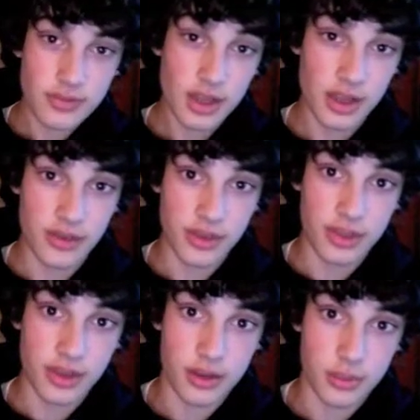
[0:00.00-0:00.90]
if you
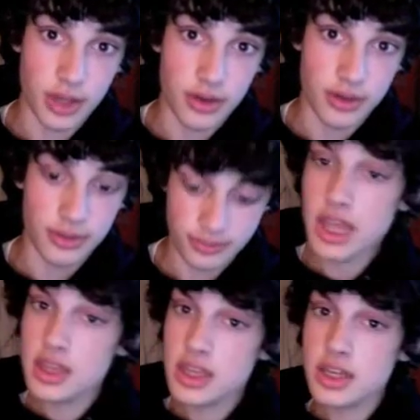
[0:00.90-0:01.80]
think about it.
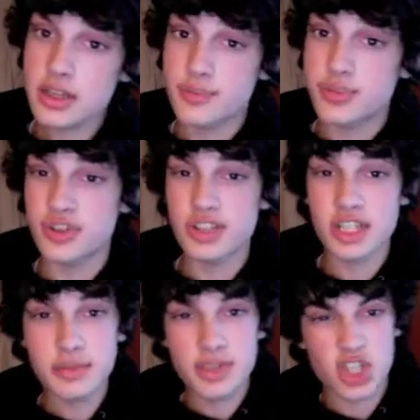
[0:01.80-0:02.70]
And that is pretty
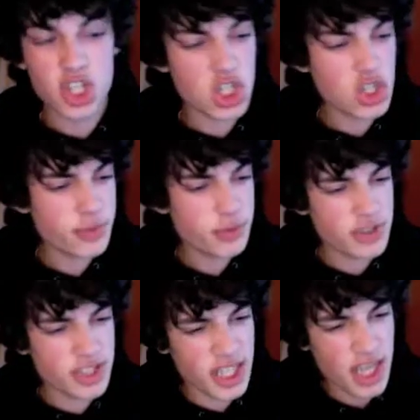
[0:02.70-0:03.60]
much all for
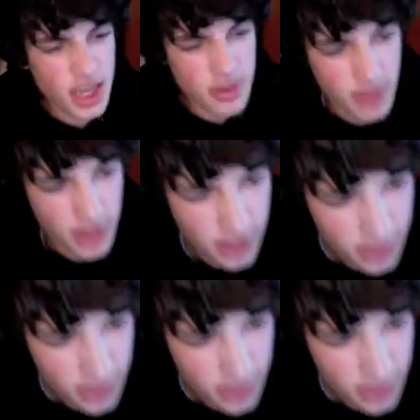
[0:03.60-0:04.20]
today, my